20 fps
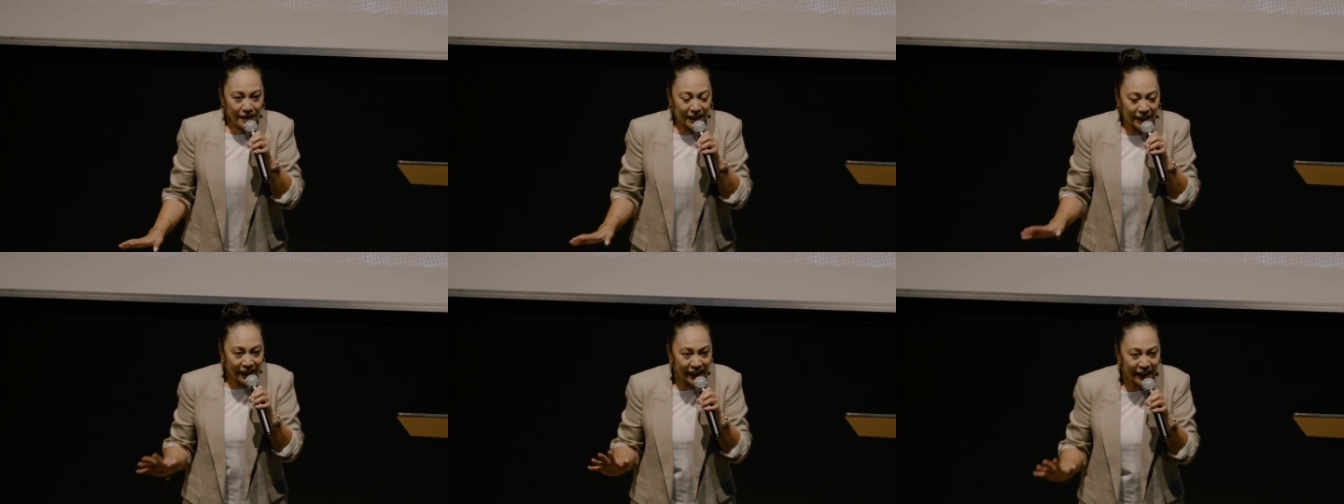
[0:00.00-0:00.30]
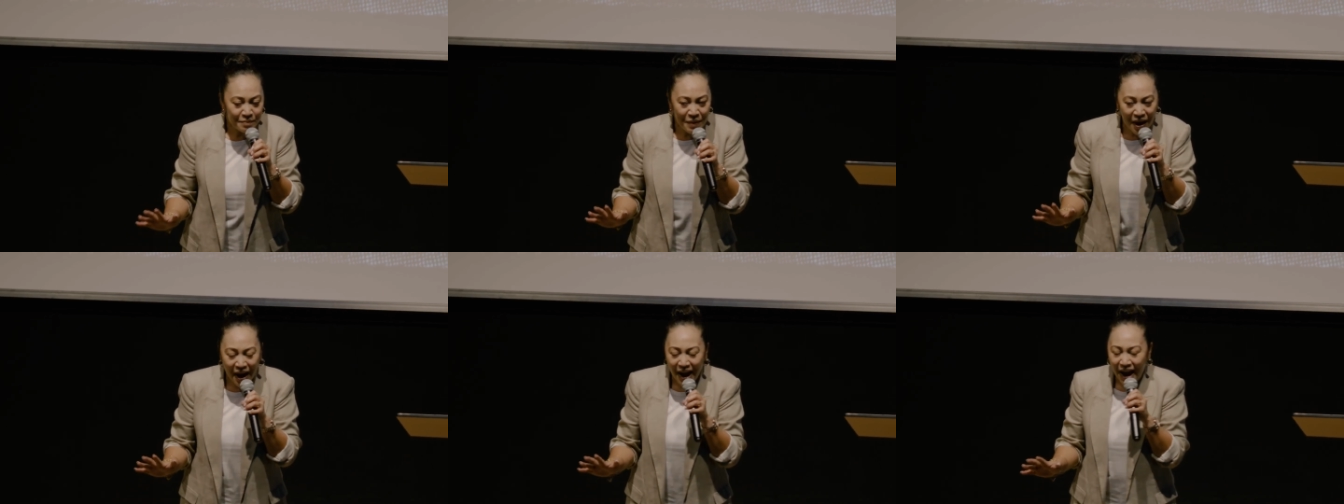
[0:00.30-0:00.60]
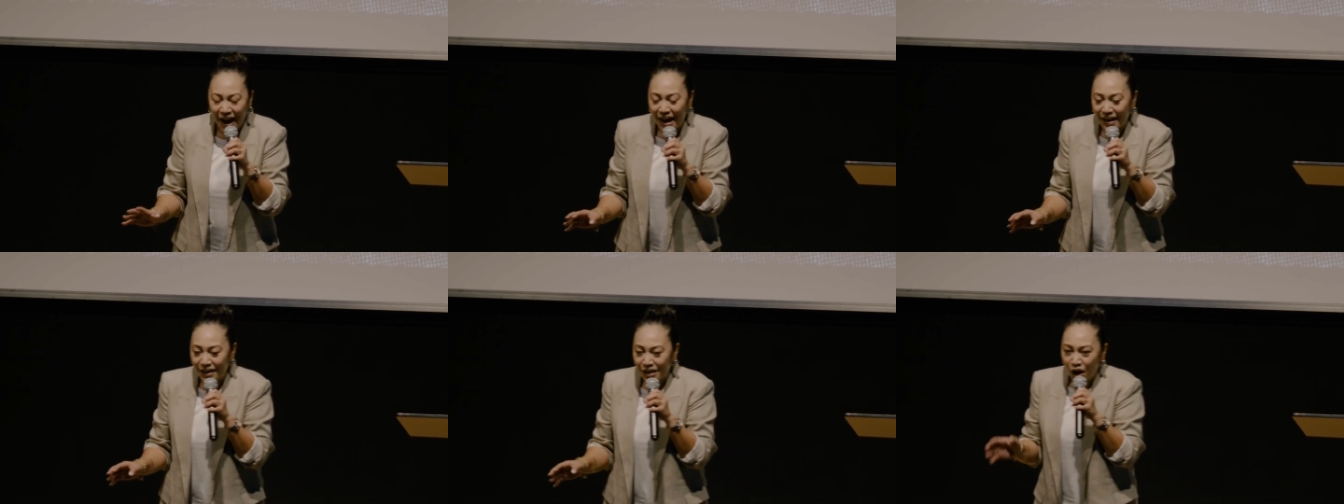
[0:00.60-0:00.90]
Clean my
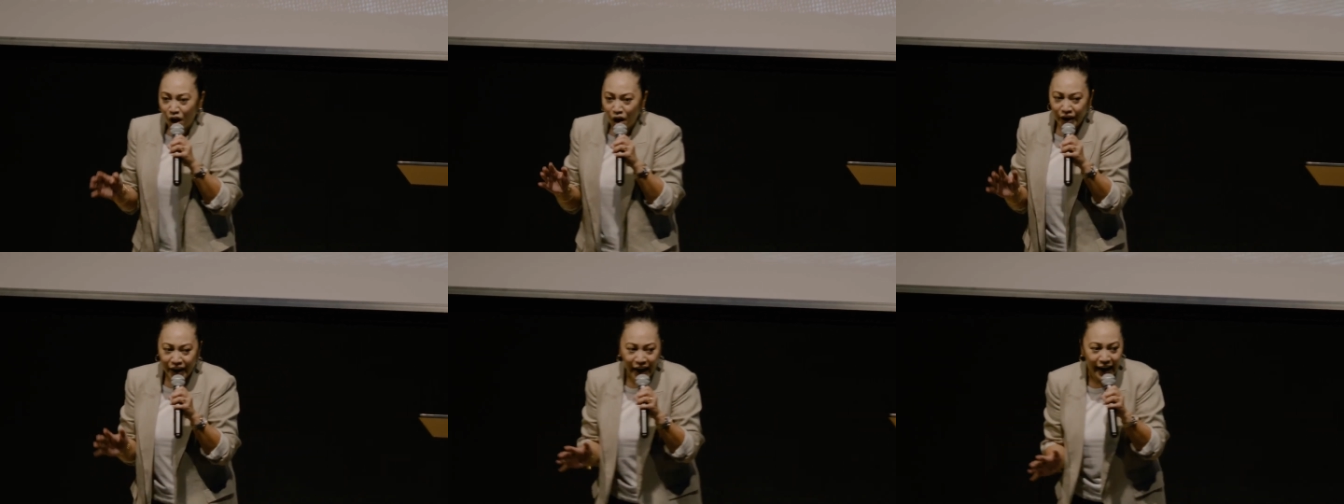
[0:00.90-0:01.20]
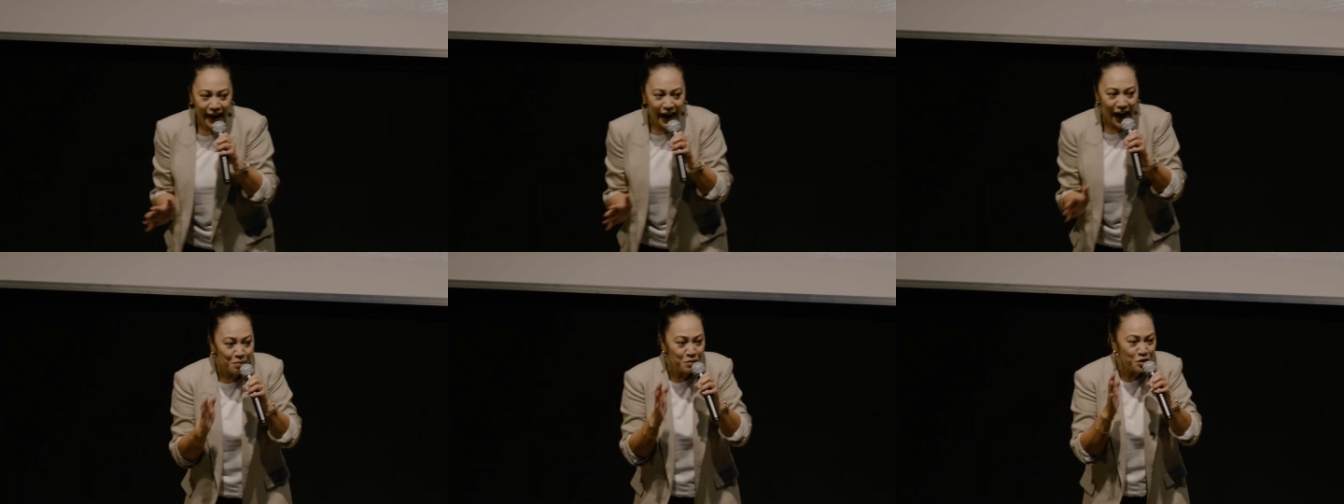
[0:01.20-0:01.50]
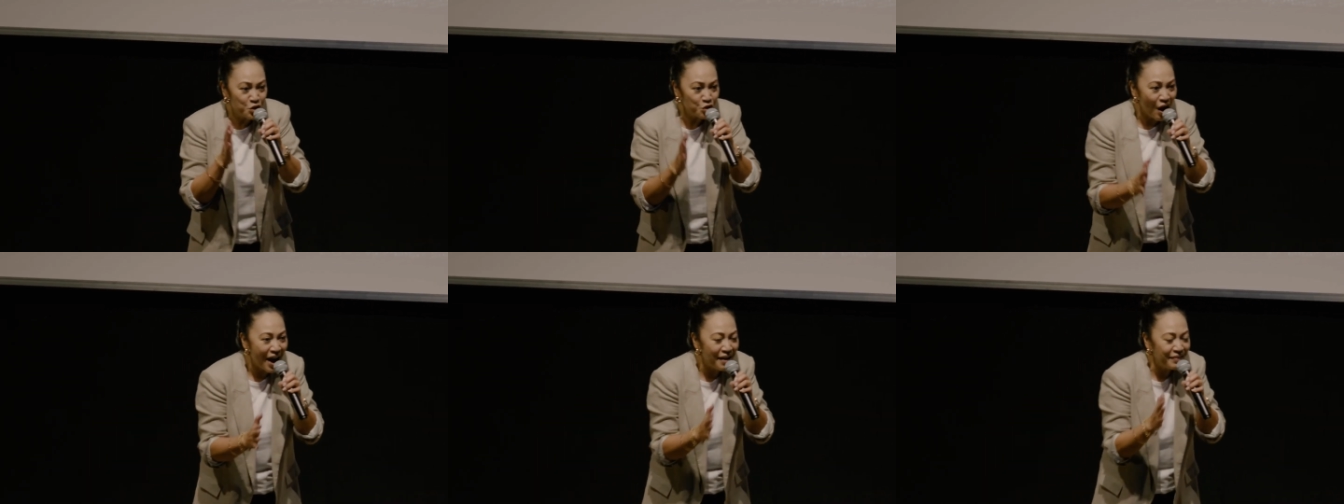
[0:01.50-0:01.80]
heart. Okay, I'm
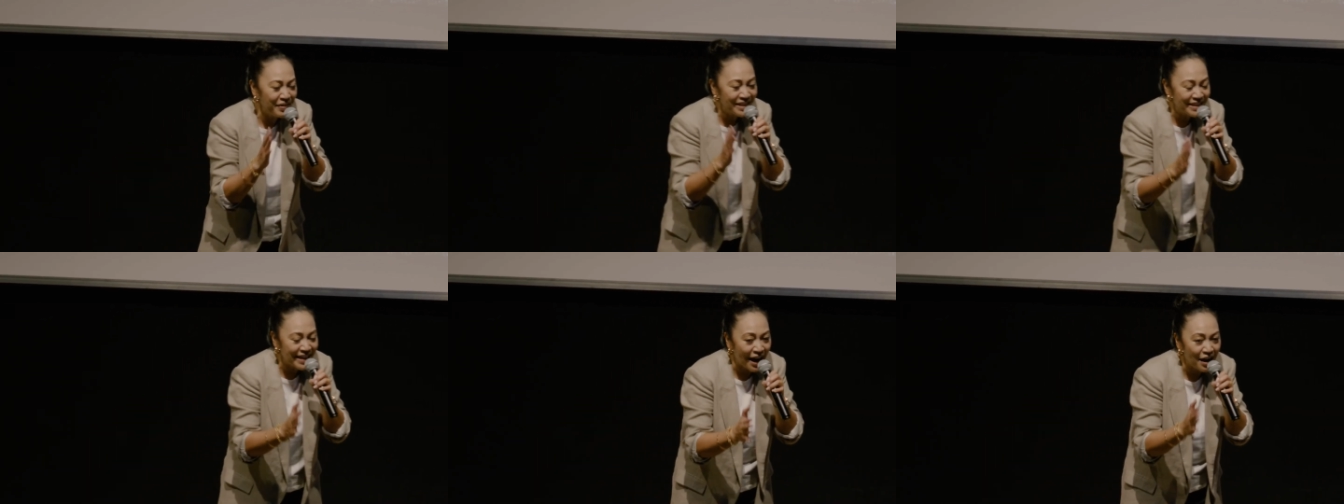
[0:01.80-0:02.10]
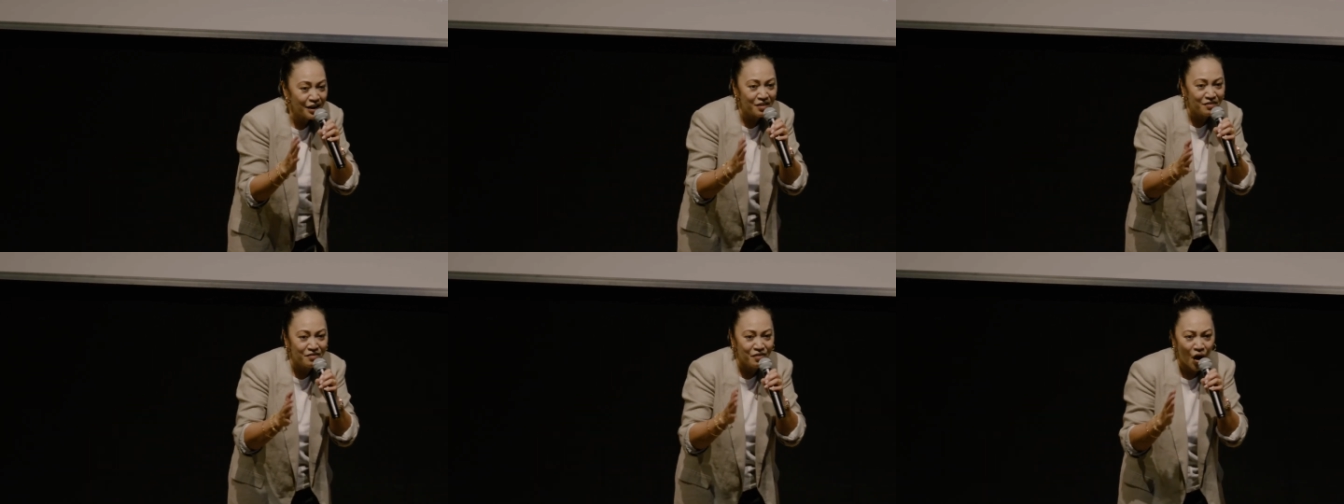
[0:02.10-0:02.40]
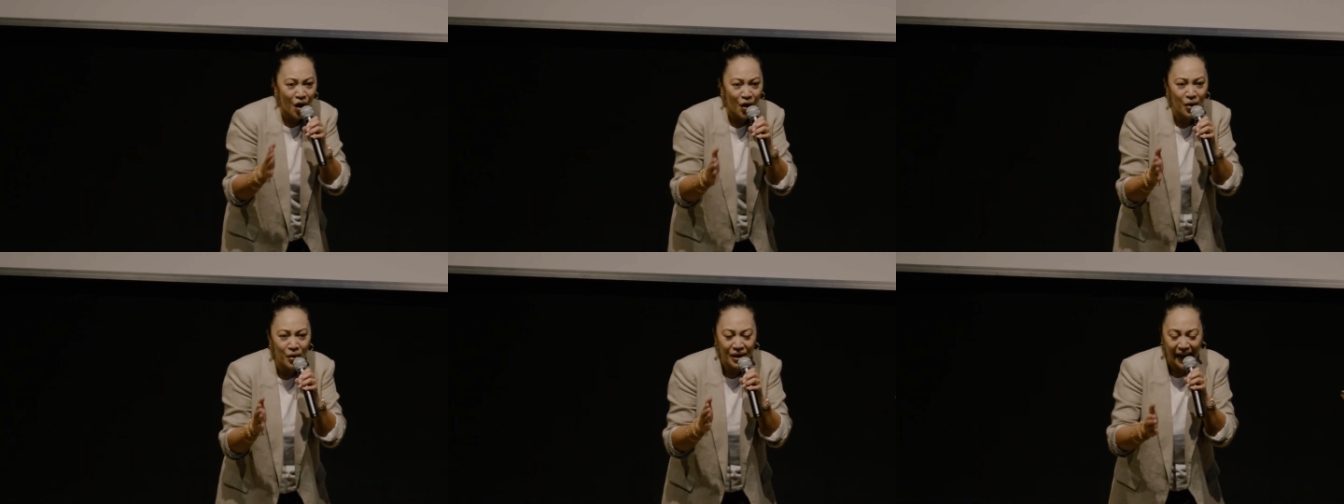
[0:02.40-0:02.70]
driving down the
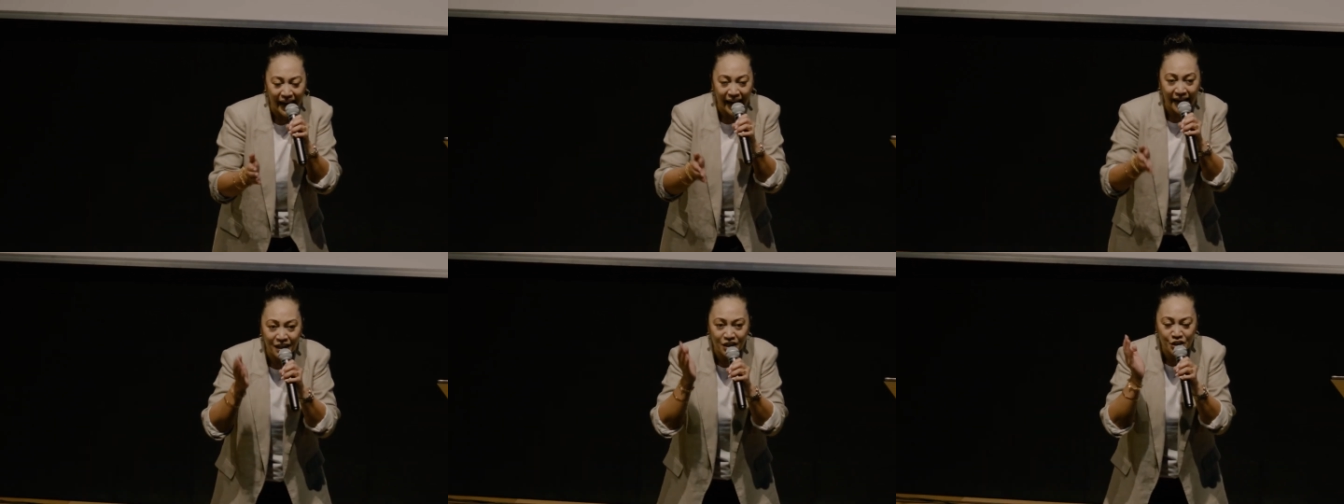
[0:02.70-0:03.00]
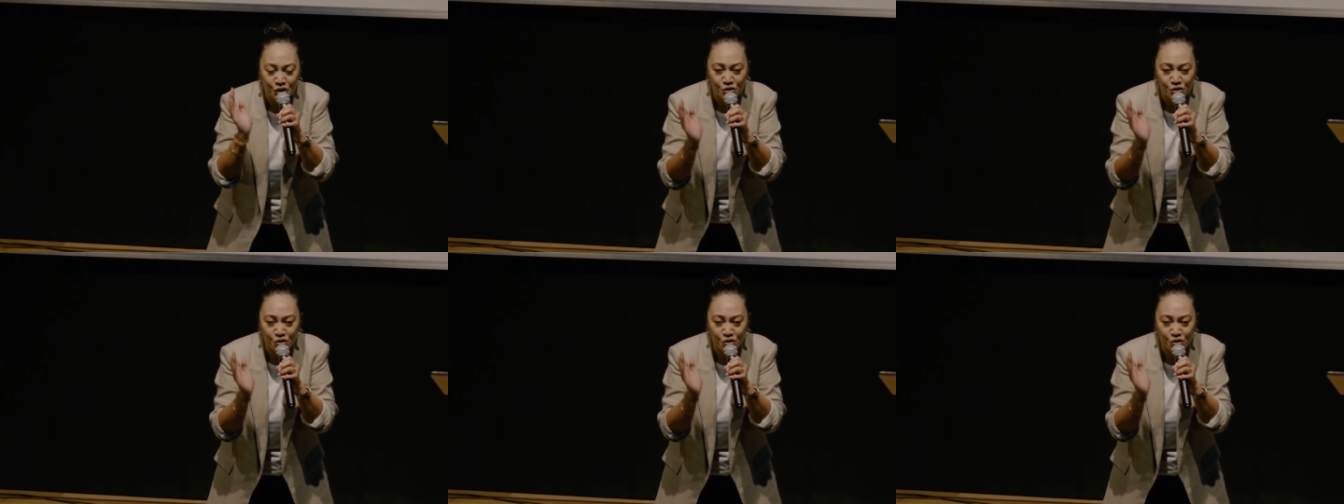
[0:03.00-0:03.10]
road and the